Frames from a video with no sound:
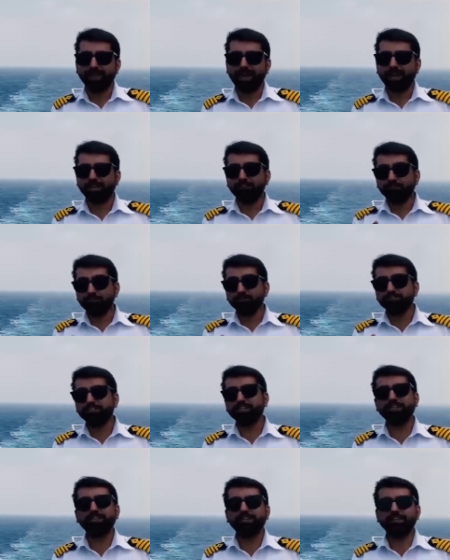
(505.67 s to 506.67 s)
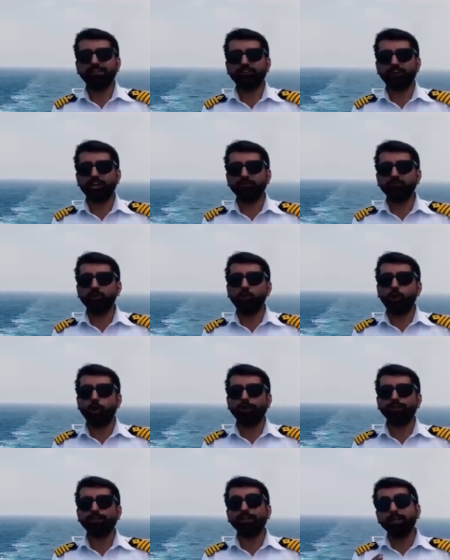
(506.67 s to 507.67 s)
And if you see rainbow
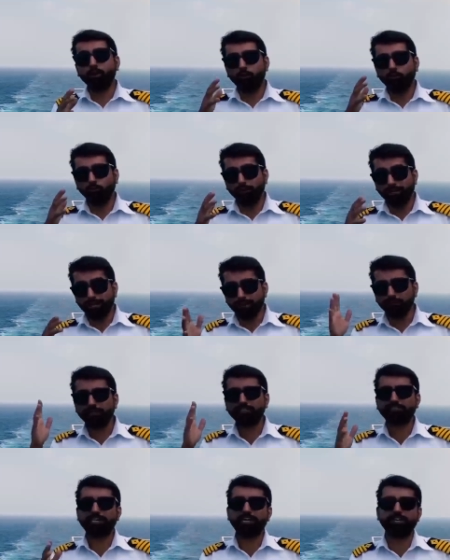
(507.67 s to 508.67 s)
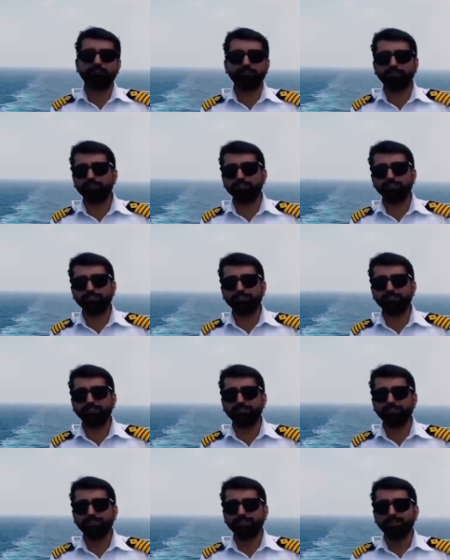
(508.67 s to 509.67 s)
on the leeward side of the vessel,
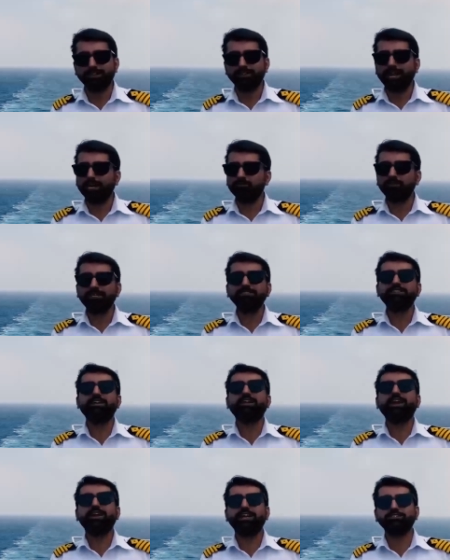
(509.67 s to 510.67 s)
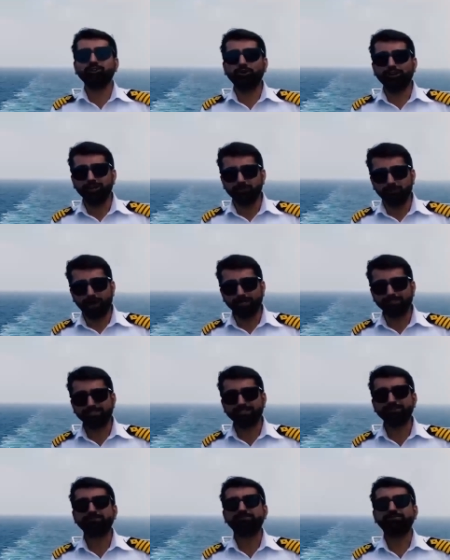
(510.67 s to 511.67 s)
that means the rain has already passed.